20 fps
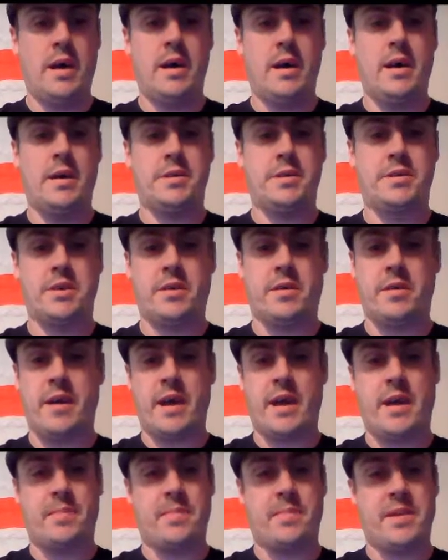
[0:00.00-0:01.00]
So
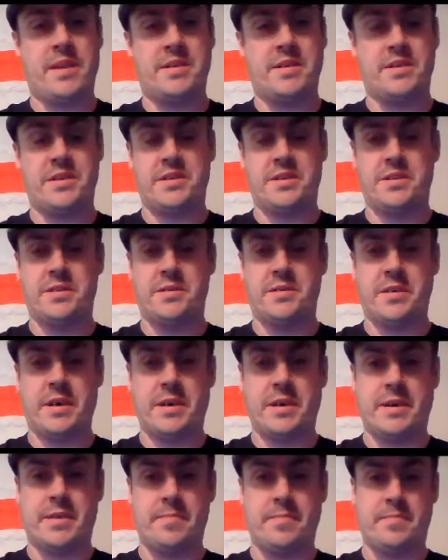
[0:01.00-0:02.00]
yeah, I predicted
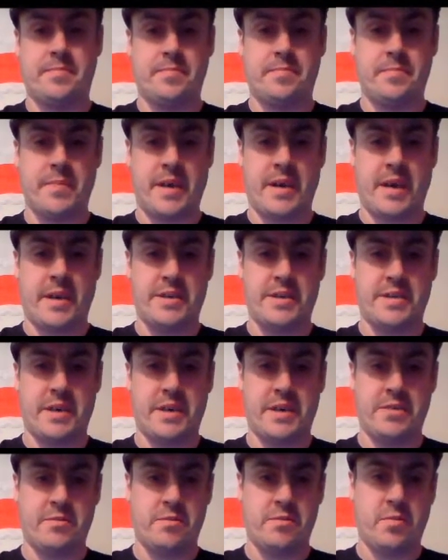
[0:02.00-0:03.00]
Becky and
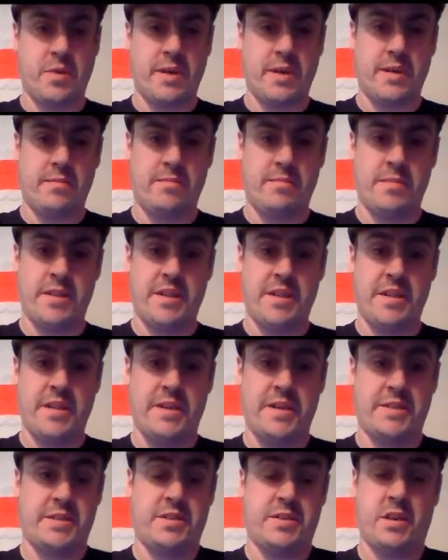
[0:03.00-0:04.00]
Sasha would win. They
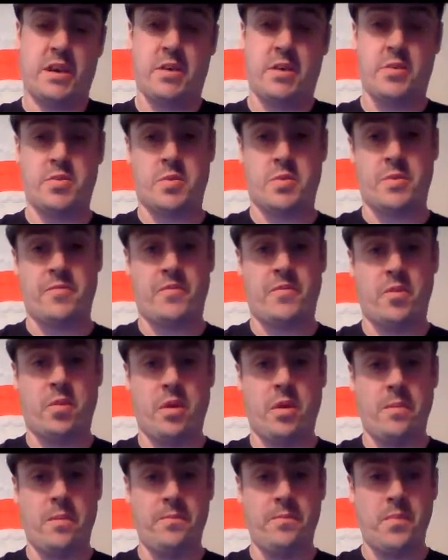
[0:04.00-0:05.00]
did, so I was 1 for
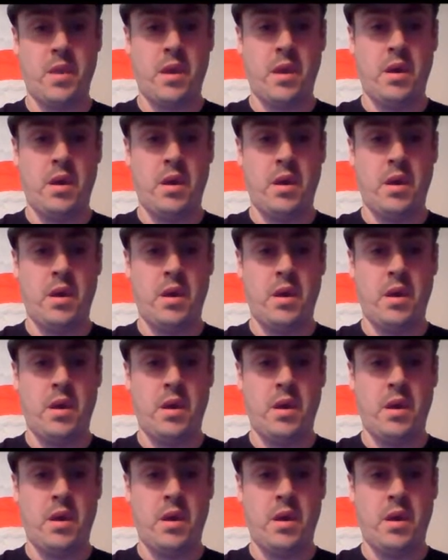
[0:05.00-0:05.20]
1.